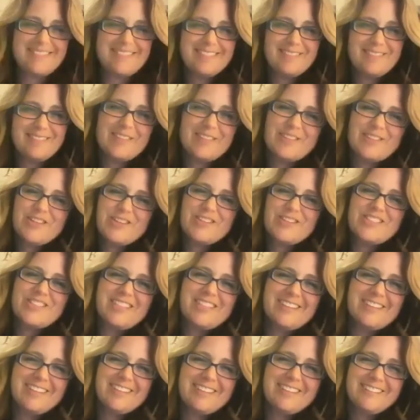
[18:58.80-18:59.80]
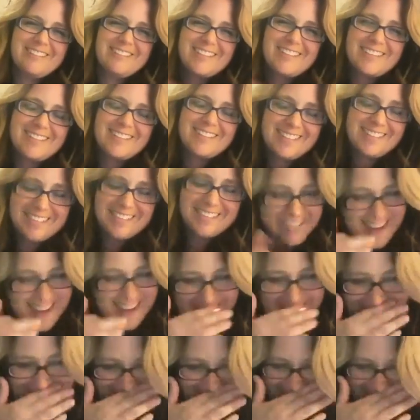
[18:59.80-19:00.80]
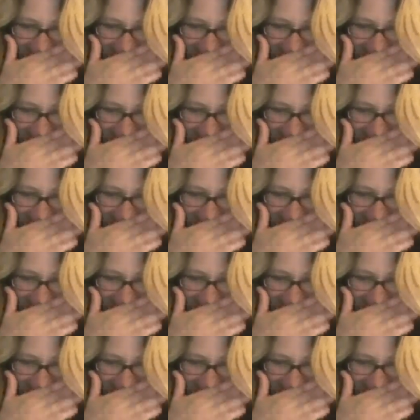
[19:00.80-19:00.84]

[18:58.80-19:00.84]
We're churchy here. What can I say?